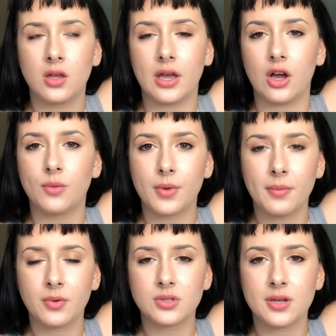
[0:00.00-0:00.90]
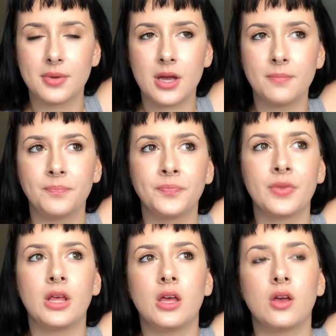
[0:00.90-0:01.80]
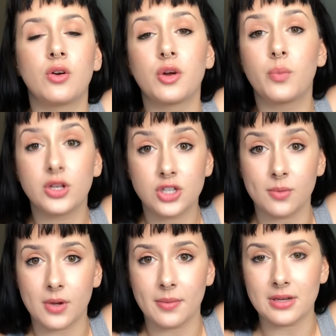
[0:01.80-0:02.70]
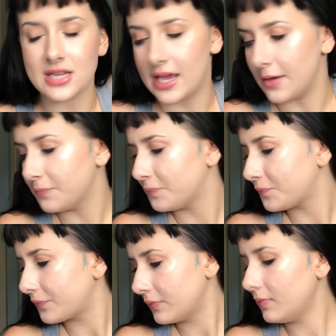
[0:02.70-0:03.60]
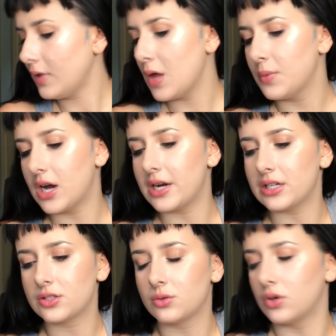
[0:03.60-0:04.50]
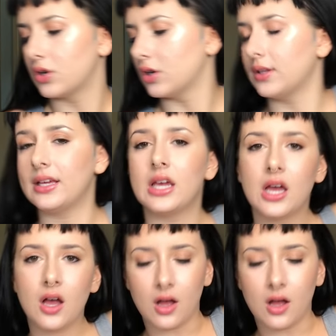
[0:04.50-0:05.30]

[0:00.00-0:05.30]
Yeah, homecoming was coming up. Or it was homecoming day. And we got out of school early.